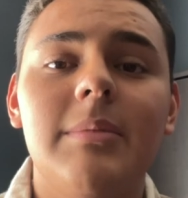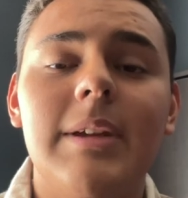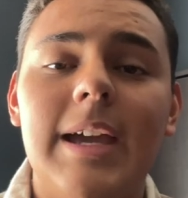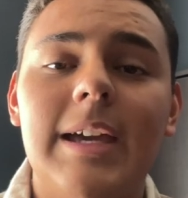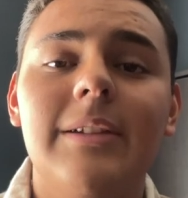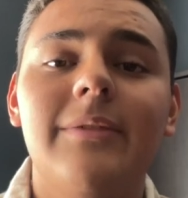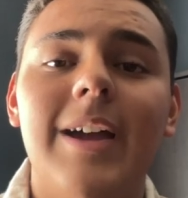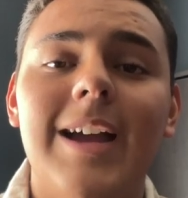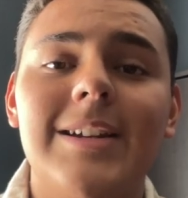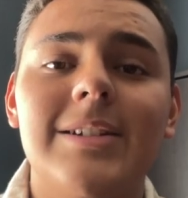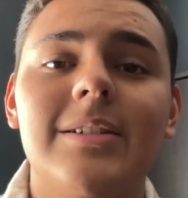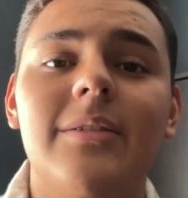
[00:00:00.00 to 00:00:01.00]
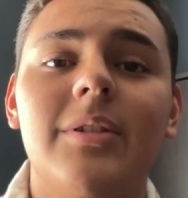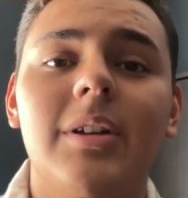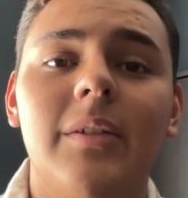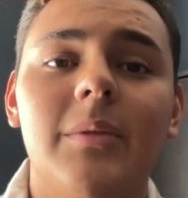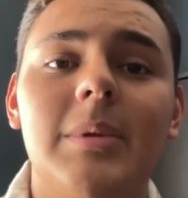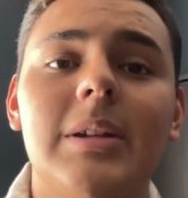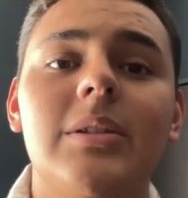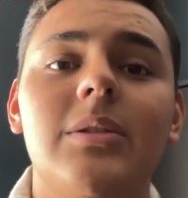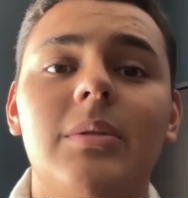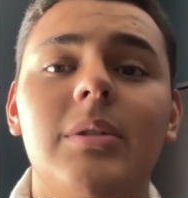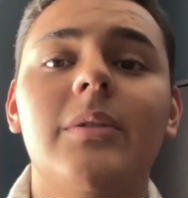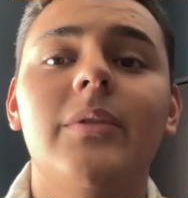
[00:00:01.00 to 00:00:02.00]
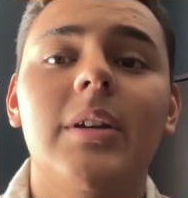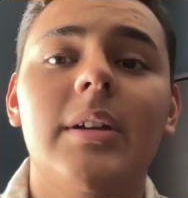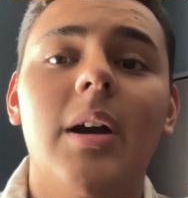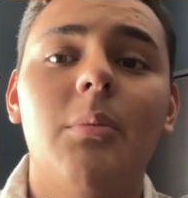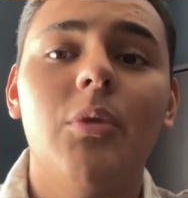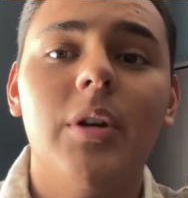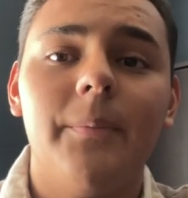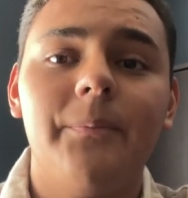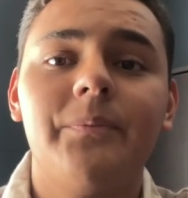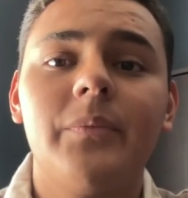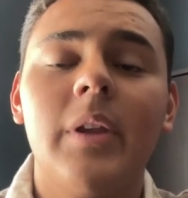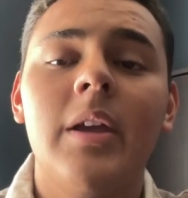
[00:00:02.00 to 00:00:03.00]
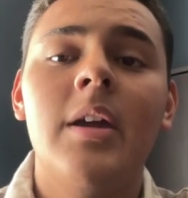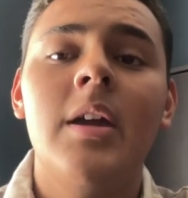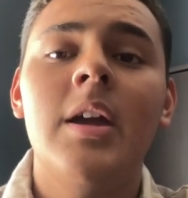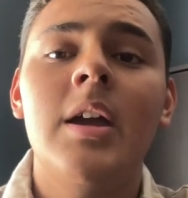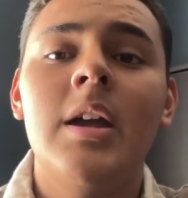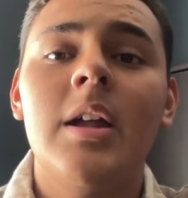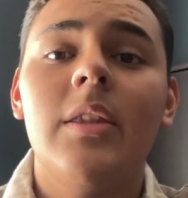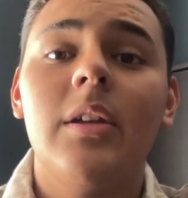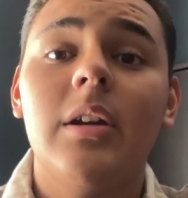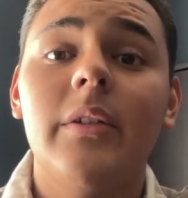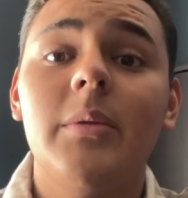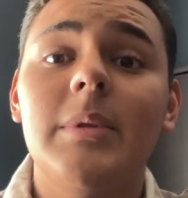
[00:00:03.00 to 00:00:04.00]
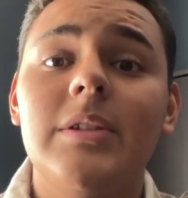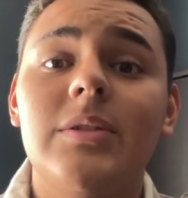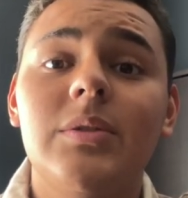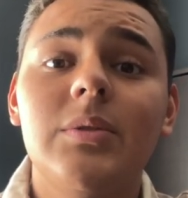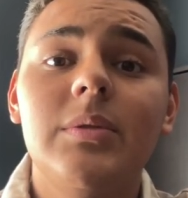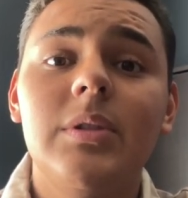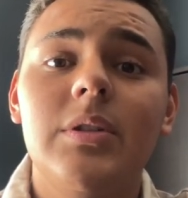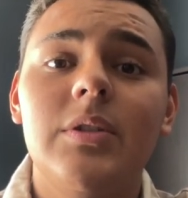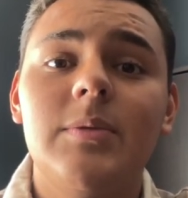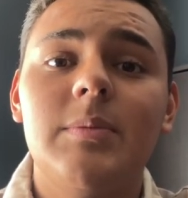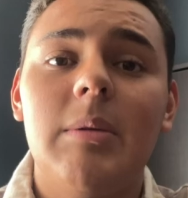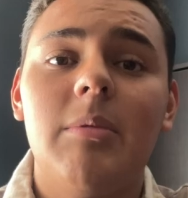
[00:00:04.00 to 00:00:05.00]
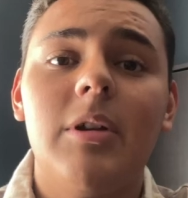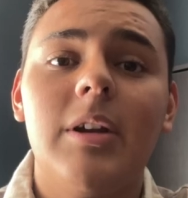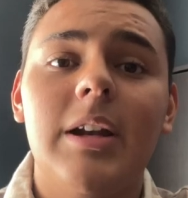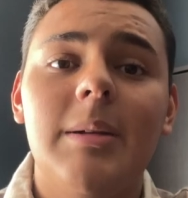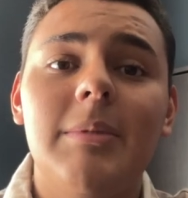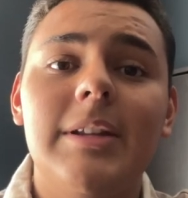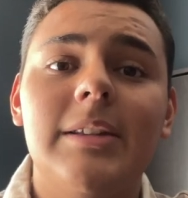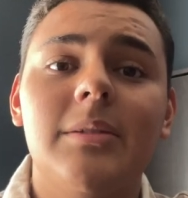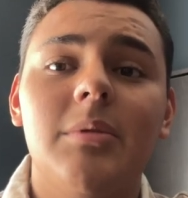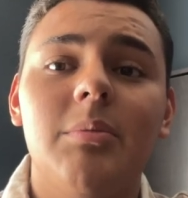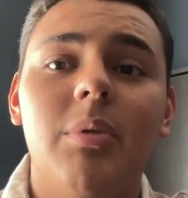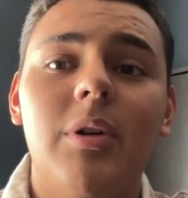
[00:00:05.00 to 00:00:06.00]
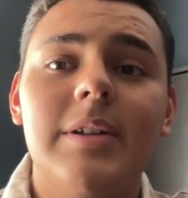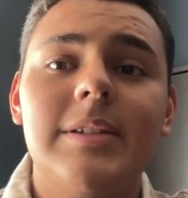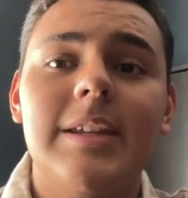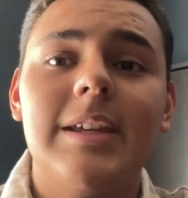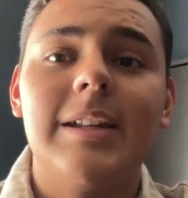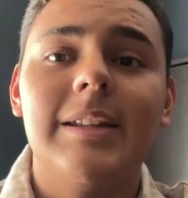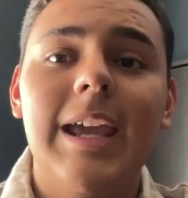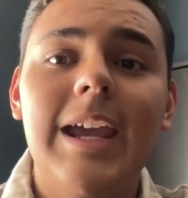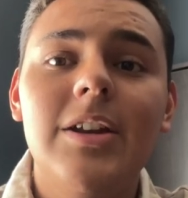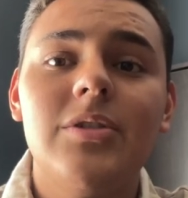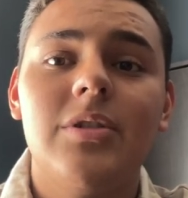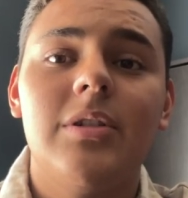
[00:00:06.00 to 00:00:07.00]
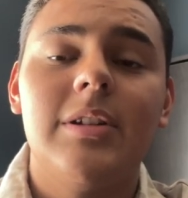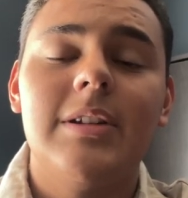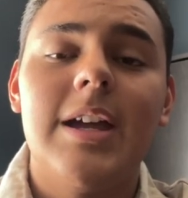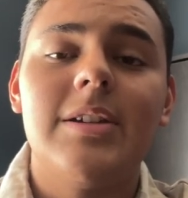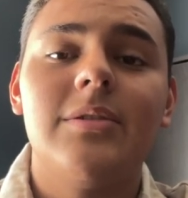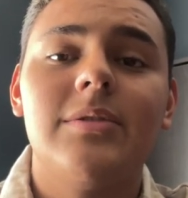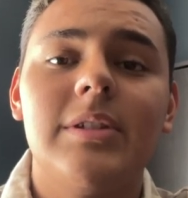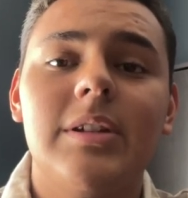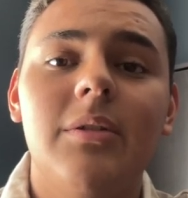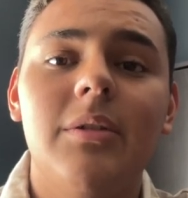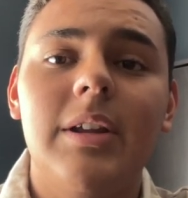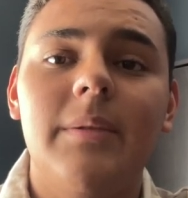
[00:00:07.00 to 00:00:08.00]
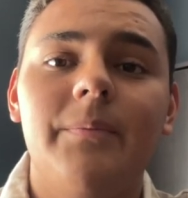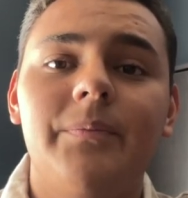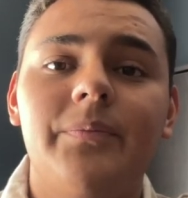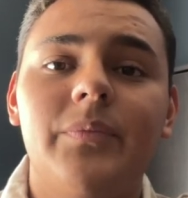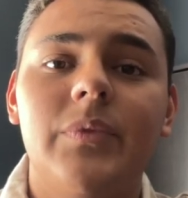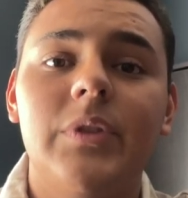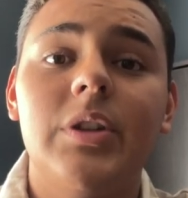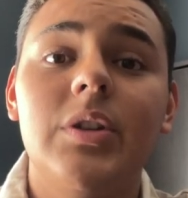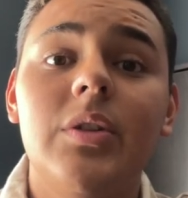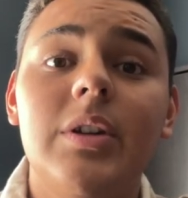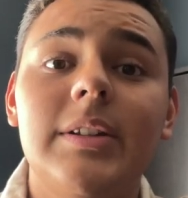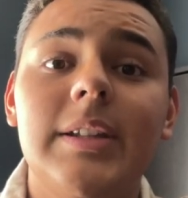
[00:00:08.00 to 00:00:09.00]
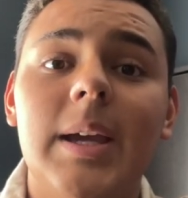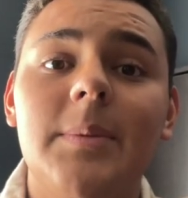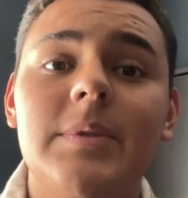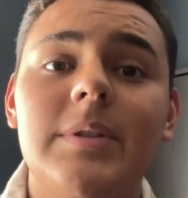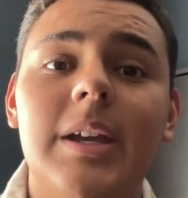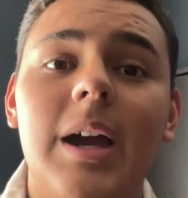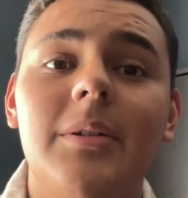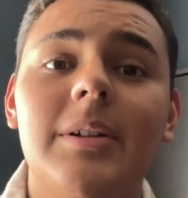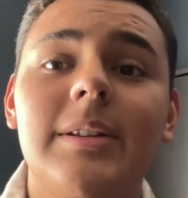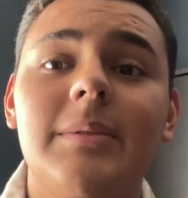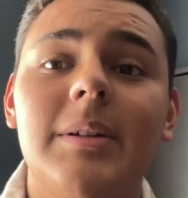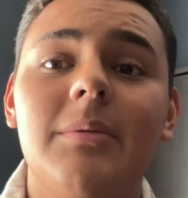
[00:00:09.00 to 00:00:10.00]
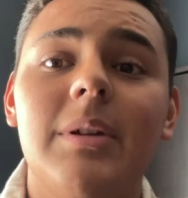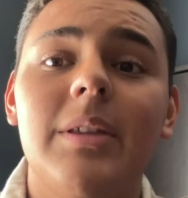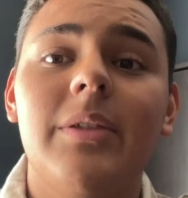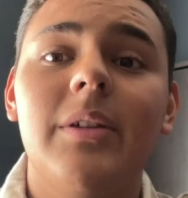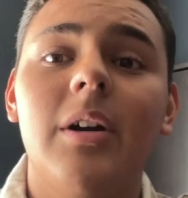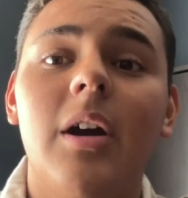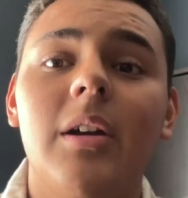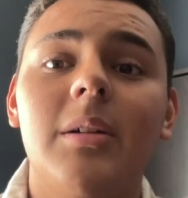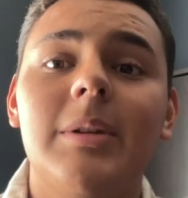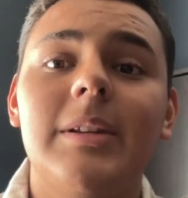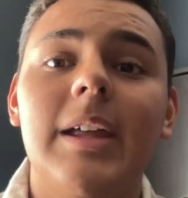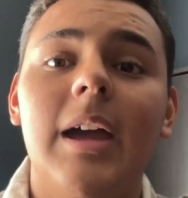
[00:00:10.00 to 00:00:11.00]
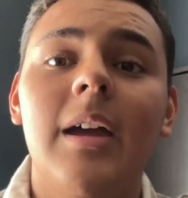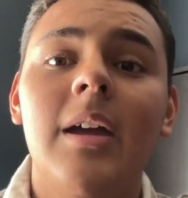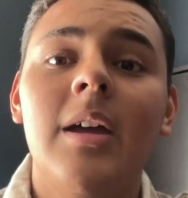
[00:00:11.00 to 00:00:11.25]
negative action of the government during the Vietnam War. The government sued the newspaper, claiming that the reports endangered national security. The New York Times countered with the argument that